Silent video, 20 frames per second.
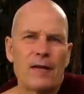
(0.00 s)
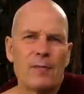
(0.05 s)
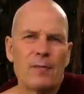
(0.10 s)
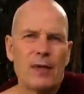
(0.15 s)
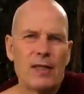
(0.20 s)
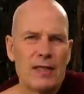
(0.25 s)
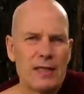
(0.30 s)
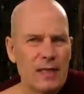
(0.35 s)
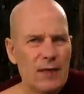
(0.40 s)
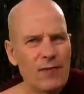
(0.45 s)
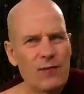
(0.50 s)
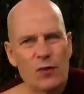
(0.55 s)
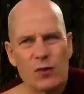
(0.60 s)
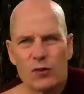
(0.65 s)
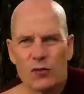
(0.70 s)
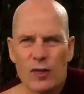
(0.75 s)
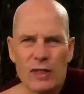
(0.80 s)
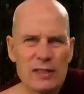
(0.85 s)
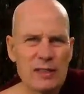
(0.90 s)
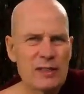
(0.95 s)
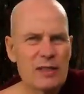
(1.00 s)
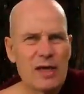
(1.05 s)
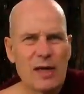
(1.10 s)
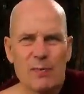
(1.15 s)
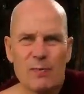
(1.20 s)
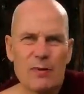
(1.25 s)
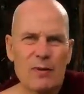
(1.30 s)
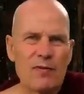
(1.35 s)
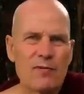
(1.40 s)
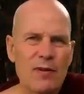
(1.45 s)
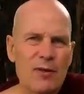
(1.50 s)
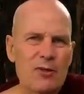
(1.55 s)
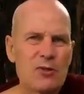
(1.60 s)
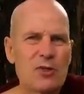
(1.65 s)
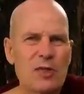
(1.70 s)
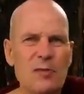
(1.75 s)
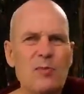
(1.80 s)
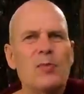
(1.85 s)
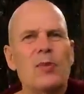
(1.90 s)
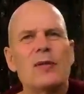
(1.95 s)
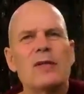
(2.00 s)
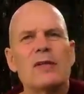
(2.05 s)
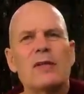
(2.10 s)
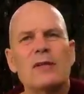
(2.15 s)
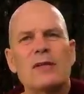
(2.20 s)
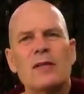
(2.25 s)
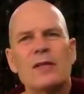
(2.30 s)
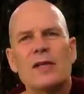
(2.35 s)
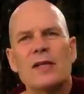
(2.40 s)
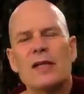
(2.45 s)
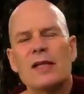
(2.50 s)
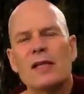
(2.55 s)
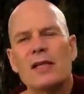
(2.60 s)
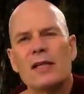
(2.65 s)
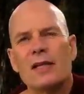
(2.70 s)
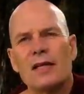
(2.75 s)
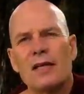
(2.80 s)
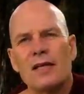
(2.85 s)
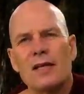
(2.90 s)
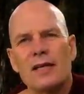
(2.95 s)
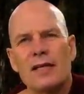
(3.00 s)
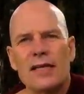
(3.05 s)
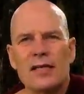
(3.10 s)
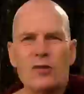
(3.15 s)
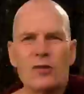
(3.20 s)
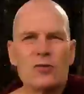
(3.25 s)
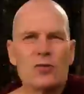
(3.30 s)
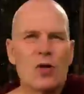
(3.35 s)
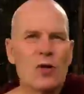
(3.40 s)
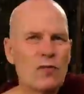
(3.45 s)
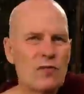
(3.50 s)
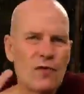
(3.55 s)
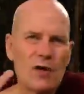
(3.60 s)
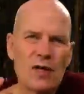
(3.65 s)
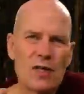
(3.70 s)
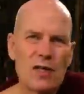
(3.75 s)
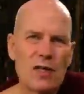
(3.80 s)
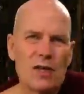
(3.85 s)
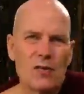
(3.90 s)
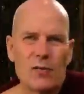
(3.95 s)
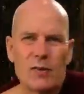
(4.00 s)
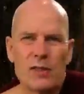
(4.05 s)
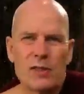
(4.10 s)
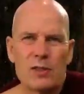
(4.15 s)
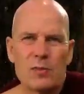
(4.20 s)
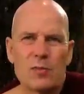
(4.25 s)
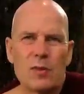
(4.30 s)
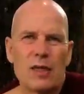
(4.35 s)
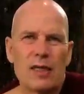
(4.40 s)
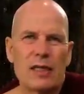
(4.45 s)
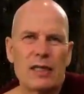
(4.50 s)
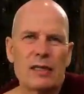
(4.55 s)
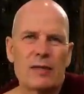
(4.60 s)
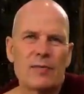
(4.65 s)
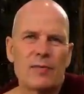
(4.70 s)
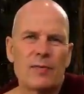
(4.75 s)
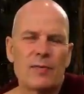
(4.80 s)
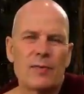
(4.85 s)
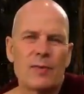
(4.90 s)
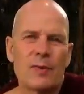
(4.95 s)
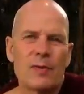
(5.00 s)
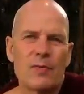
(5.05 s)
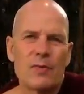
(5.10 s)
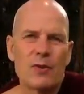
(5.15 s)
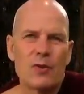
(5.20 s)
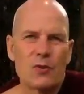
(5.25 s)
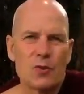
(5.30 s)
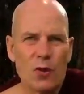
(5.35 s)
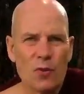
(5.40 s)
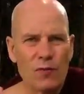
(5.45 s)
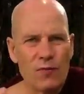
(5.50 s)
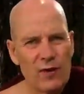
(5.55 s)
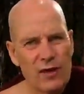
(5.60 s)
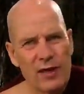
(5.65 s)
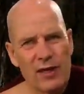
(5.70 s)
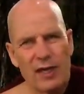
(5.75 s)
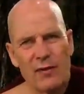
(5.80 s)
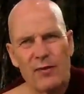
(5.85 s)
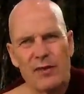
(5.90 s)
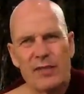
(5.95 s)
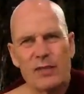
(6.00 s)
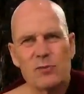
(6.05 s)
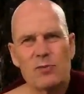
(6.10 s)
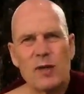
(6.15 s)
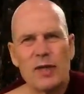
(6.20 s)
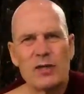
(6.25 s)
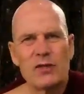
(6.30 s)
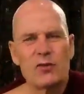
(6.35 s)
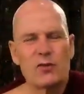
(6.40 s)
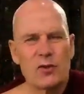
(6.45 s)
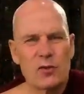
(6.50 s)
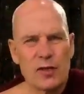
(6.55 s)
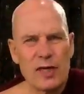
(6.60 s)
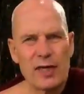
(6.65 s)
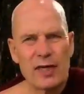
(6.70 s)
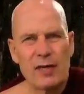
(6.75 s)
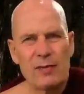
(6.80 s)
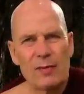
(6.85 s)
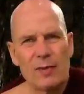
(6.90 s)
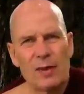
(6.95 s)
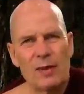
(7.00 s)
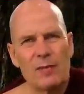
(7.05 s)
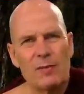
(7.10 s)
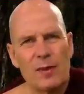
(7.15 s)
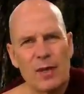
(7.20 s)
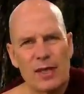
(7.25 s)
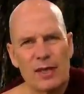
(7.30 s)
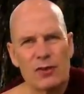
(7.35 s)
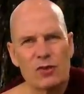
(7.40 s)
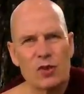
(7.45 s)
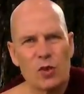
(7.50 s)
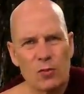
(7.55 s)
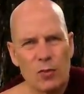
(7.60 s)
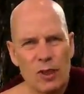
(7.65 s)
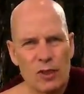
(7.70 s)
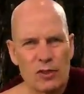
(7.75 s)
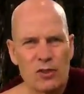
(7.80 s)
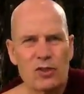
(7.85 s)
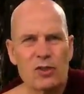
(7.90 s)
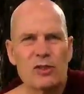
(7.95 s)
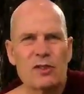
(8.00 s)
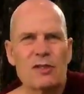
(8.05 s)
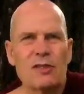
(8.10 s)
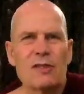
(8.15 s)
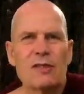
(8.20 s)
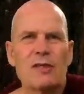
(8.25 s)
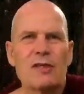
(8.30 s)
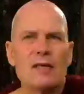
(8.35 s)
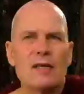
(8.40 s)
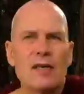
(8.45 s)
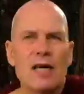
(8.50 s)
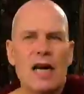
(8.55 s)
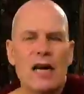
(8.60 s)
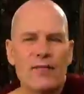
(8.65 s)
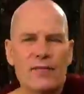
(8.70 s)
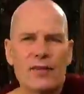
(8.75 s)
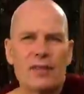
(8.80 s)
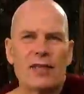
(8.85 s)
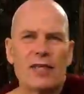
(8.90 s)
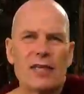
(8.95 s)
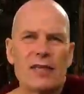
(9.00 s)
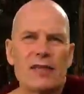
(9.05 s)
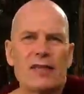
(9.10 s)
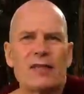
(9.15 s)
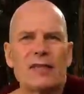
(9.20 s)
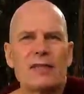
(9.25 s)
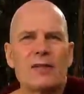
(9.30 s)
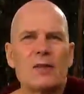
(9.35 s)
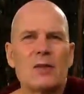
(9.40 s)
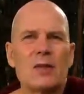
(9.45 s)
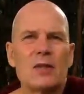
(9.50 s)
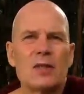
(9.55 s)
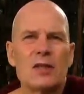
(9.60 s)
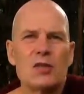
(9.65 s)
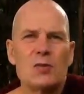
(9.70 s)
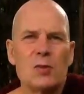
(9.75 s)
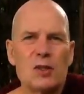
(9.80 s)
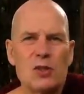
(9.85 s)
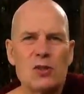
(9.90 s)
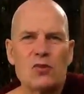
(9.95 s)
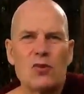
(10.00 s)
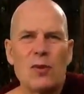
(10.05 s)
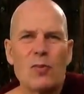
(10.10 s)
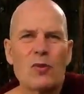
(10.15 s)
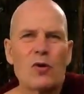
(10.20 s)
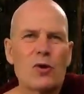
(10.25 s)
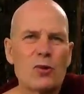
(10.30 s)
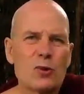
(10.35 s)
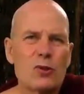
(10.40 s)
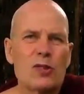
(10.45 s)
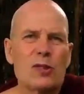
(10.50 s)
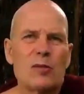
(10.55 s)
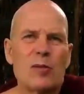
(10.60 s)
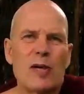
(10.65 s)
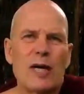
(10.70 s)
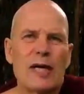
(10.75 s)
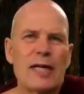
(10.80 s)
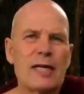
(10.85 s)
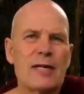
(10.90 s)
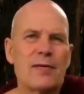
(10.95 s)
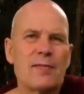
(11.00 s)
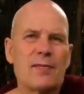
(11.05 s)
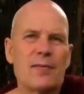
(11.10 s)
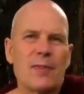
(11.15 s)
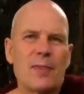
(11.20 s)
But if you dress it up, very simple, then you don't fall in love with this body. When you don't fall in love with this body, you don't get a body so much after death. This means you approach Nibbana.